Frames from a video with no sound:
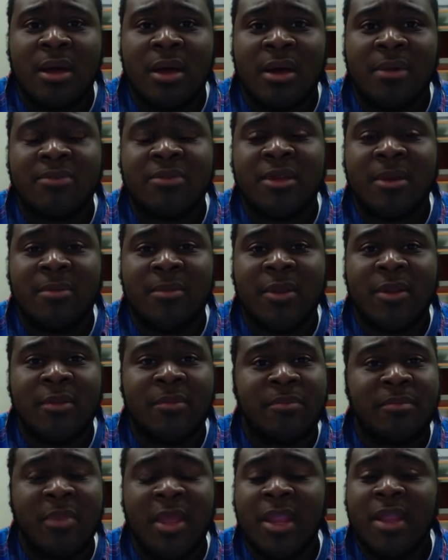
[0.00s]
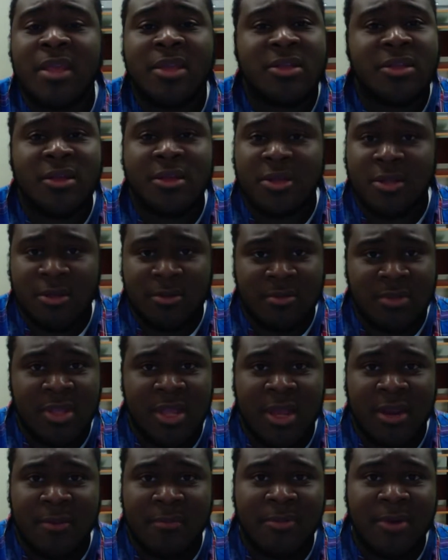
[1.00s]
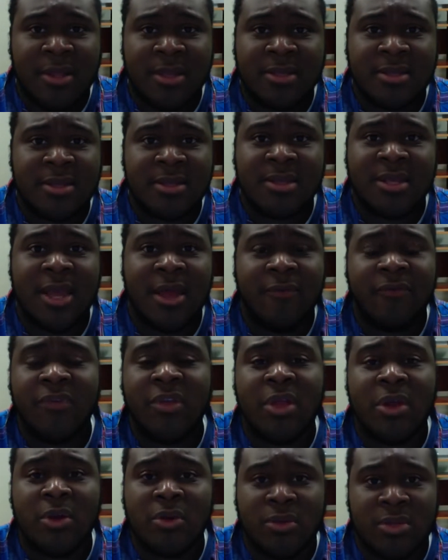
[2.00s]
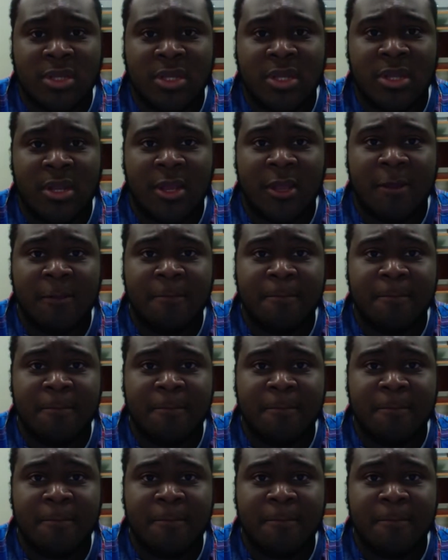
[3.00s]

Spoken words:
of some of the many systems that are placed inside vehicles today.